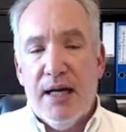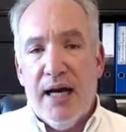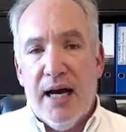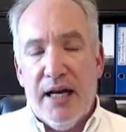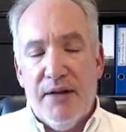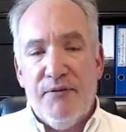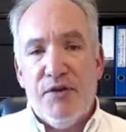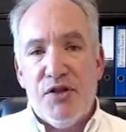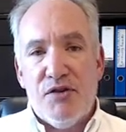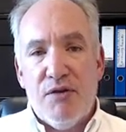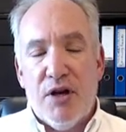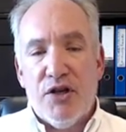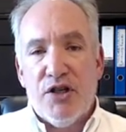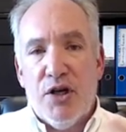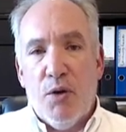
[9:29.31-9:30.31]
and
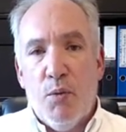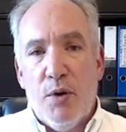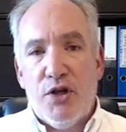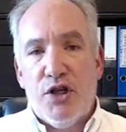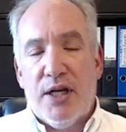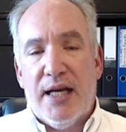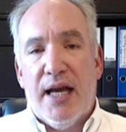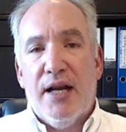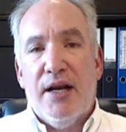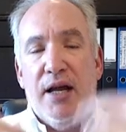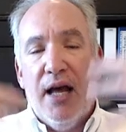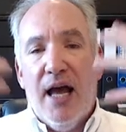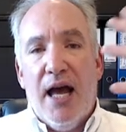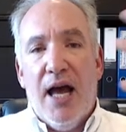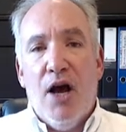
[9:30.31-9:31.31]
infrastructure, which again
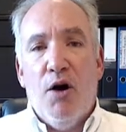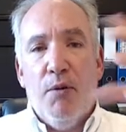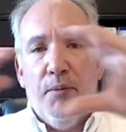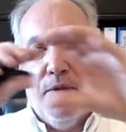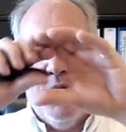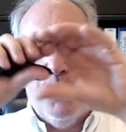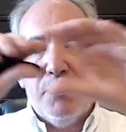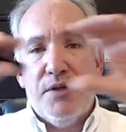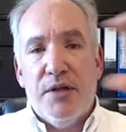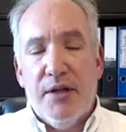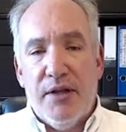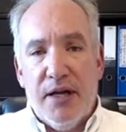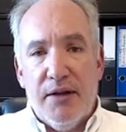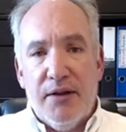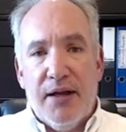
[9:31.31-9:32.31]
help those that,